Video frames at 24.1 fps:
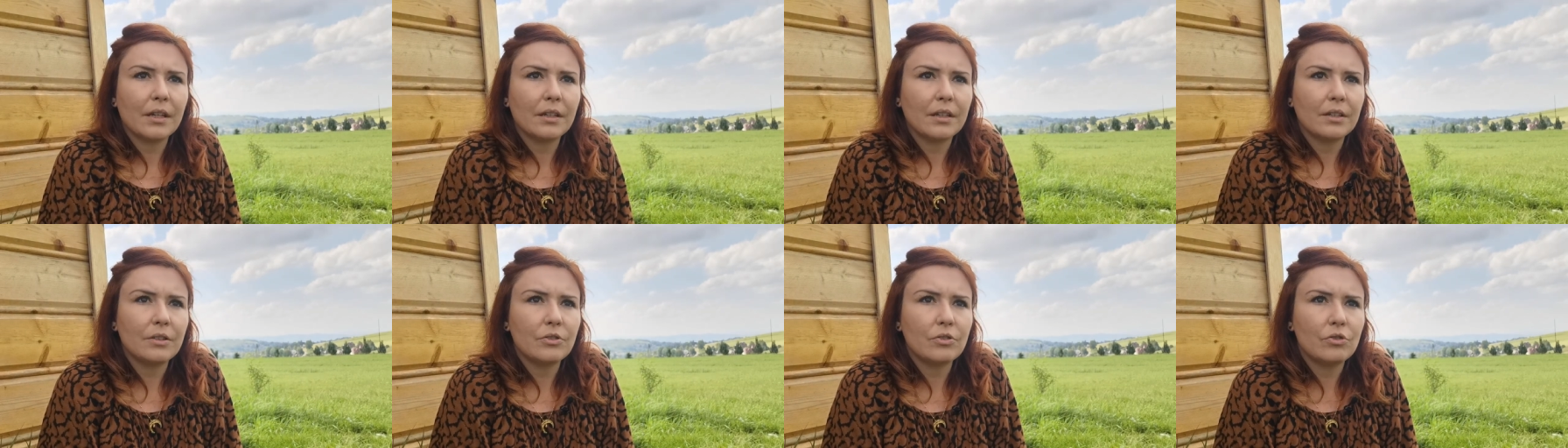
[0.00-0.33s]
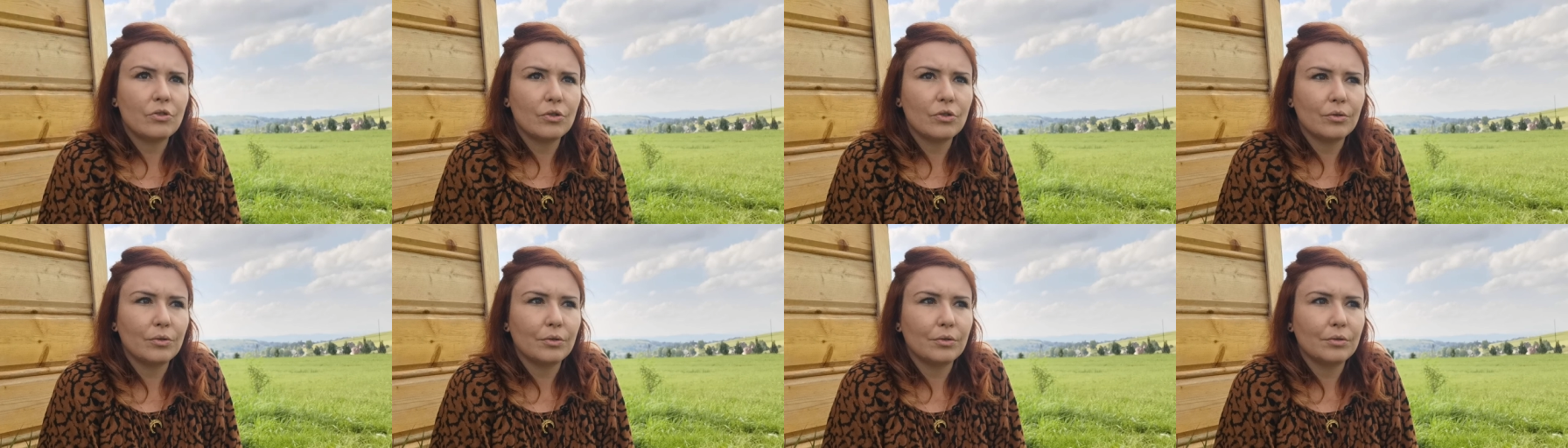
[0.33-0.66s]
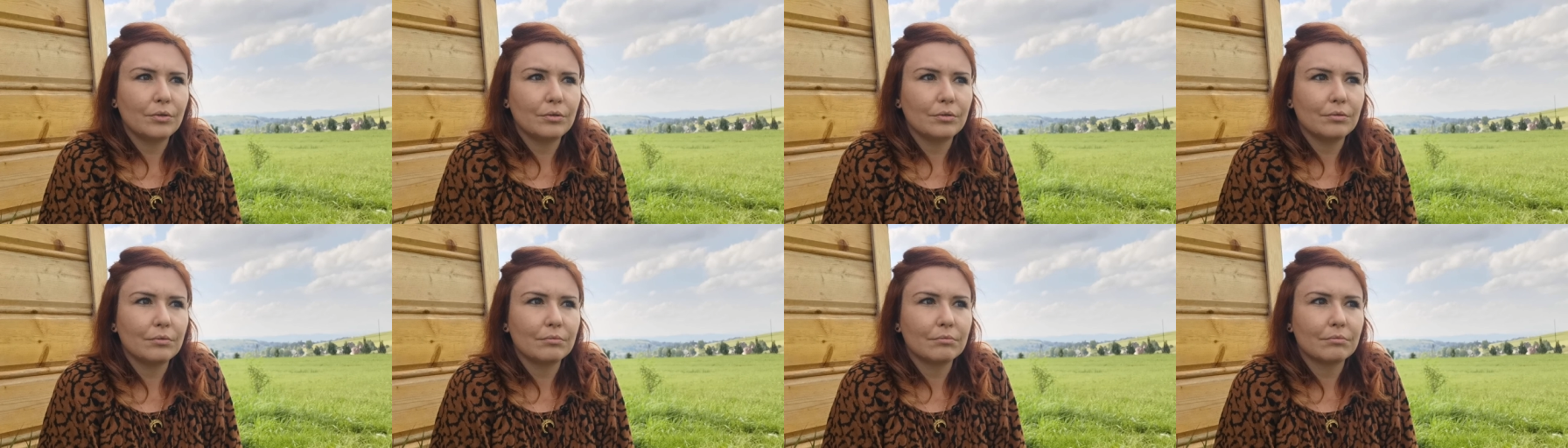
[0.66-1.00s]
in
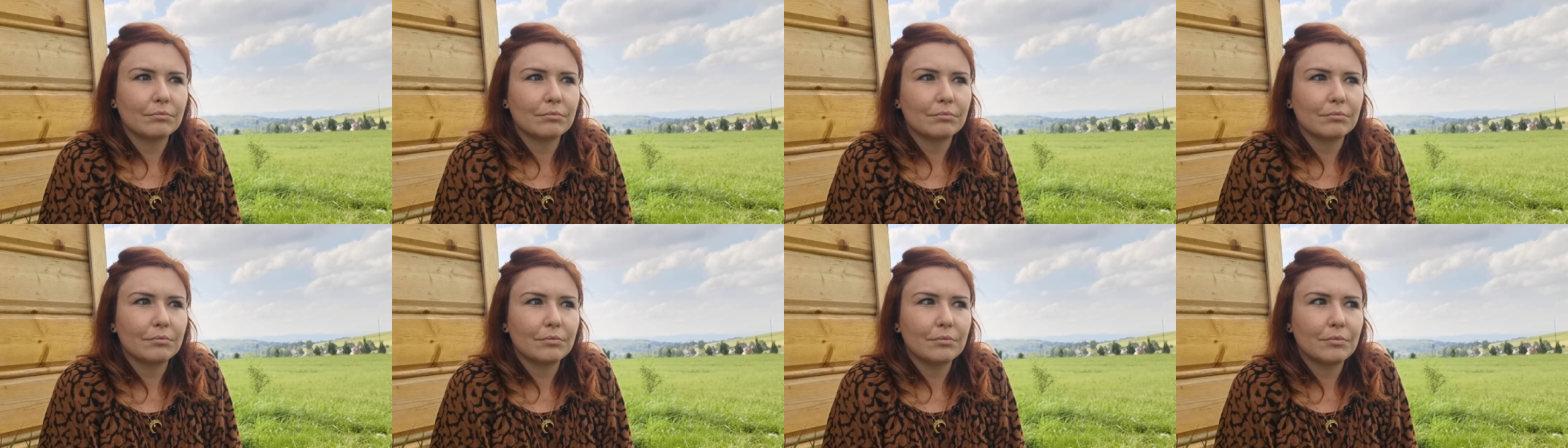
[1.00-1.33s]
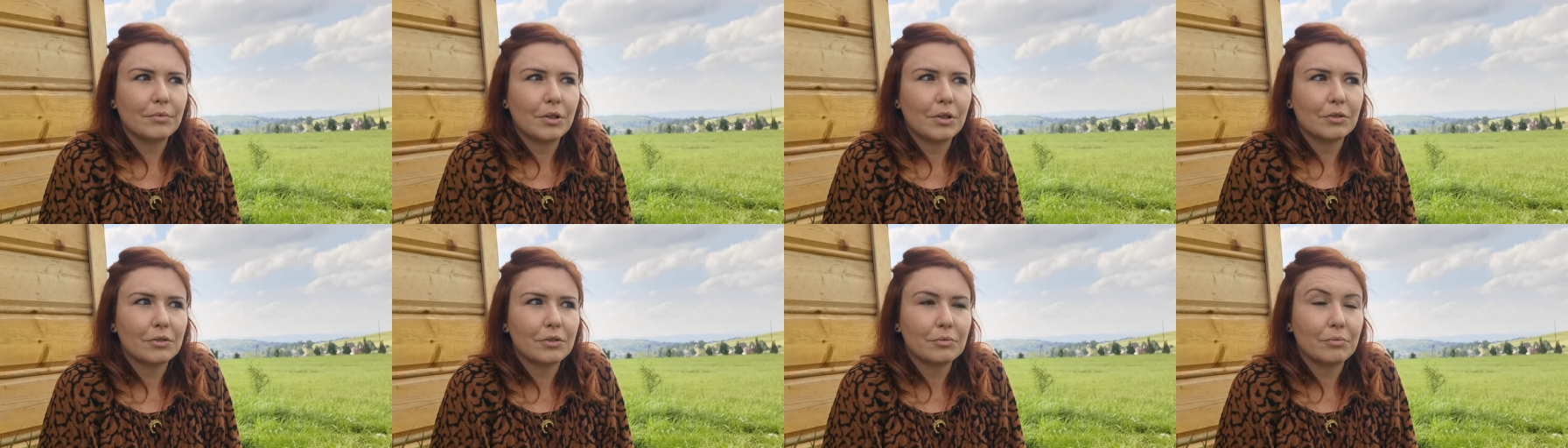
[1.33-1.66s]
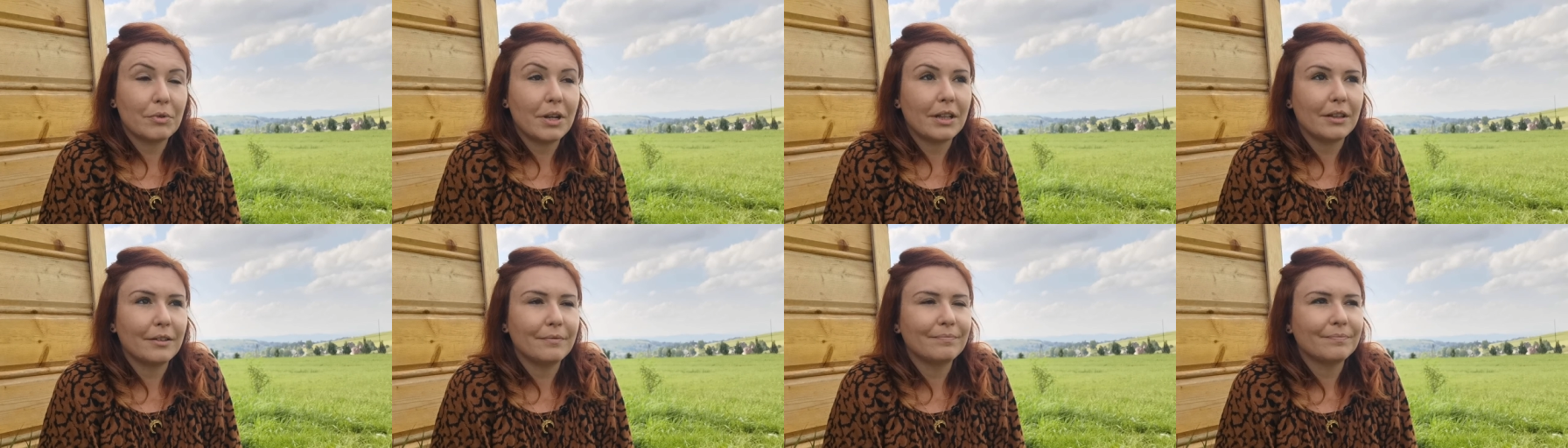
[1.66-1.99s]
June was
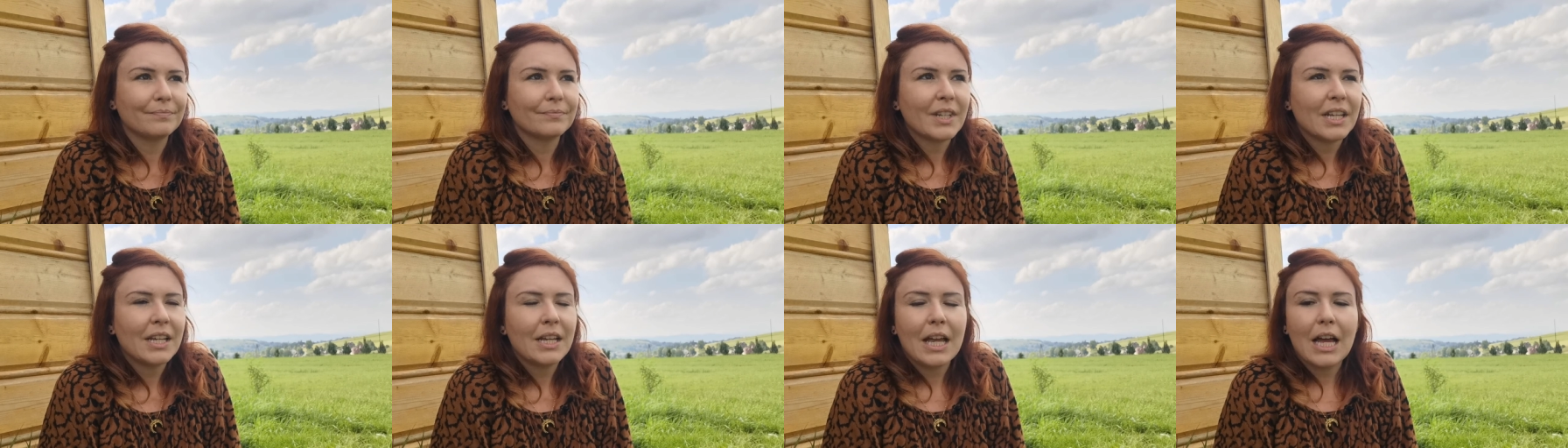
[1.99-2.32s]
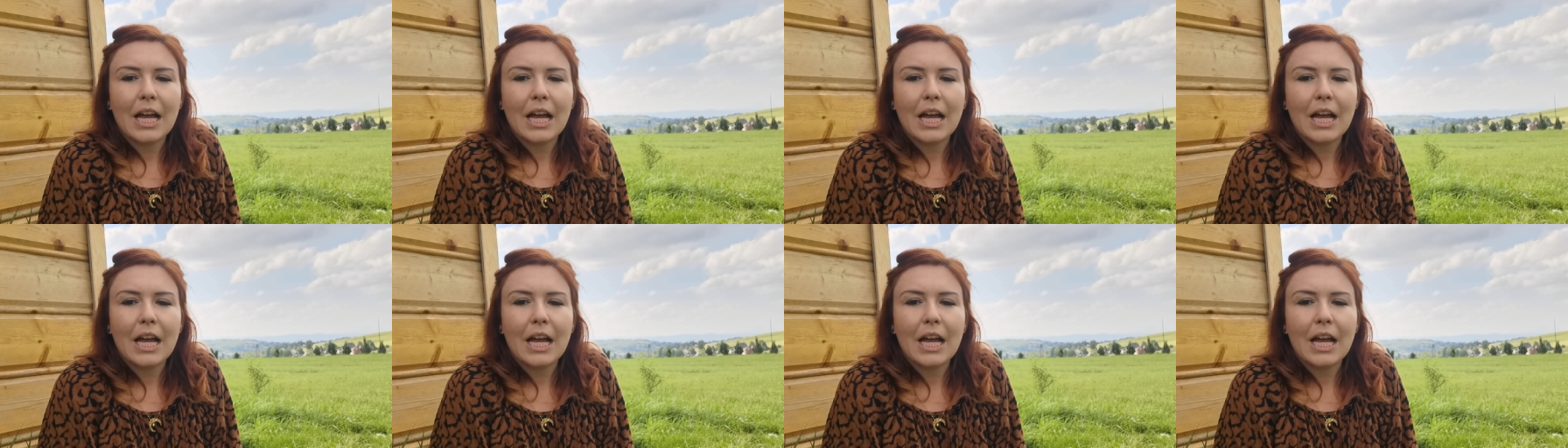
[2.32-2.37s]
well